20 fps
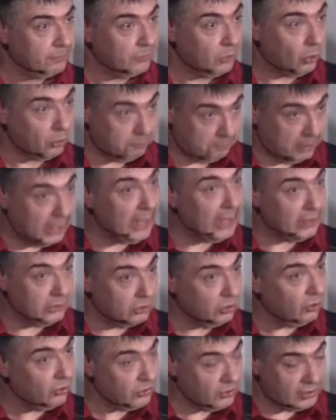Your plan
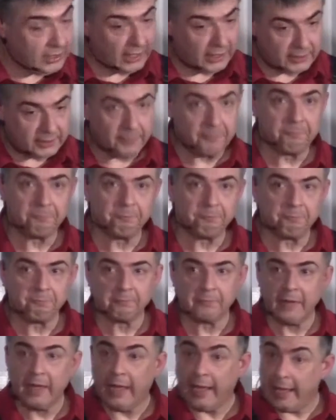knows that.
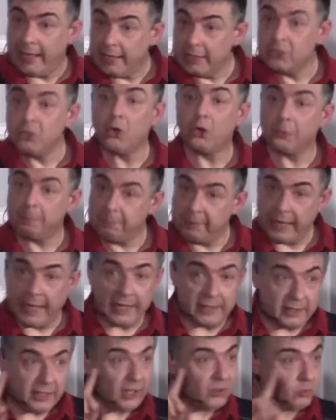And your
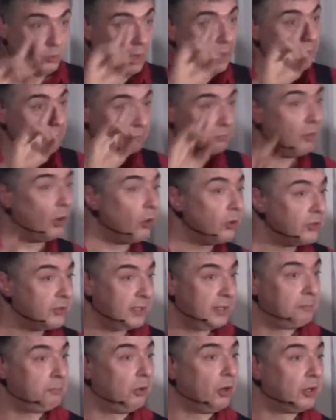plan does one
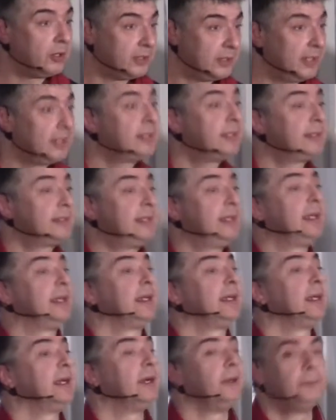most important
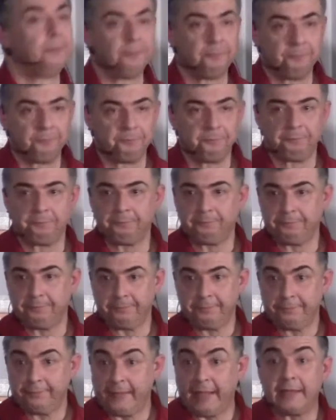thing.
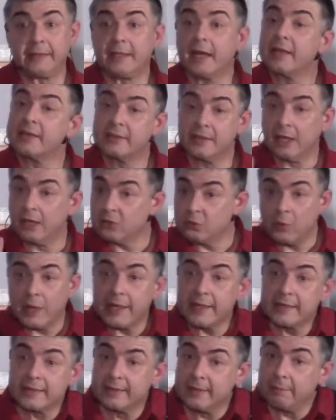It does not
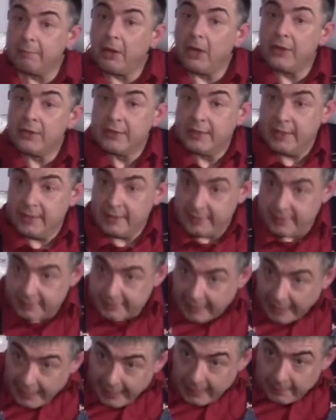waste the boss's
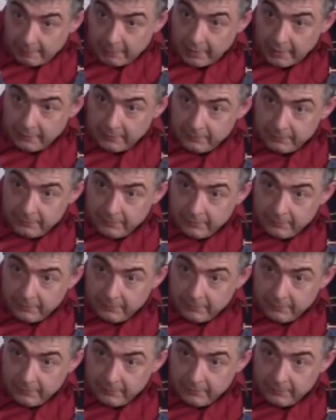time.